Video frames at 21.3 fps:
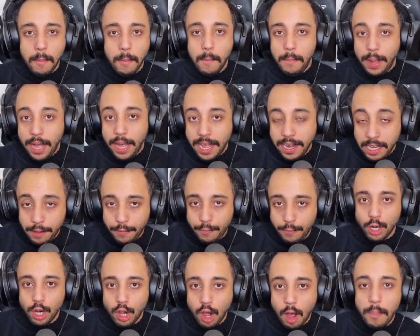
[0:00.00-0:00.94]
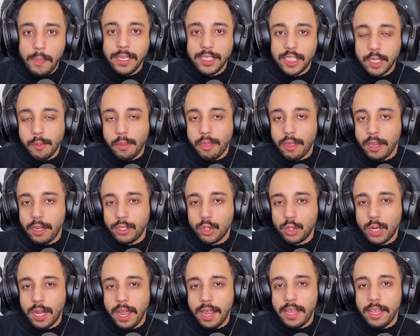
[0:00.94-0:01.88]
but if you're copying something,
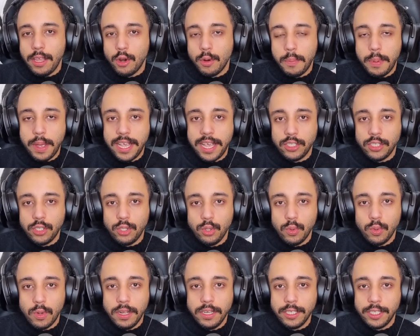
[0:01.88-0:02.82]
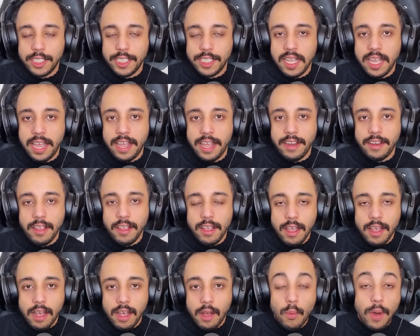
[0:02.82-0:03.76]
try your best to understand
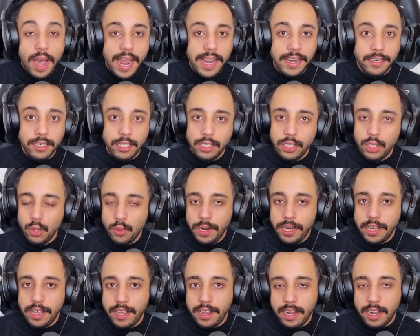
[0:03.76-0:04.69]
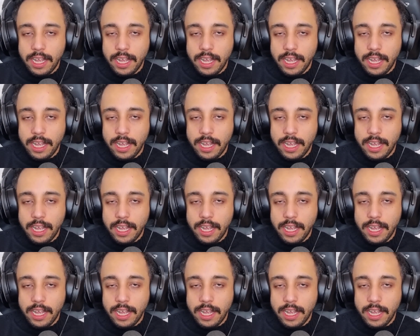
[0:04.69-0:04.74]
why they're doing it.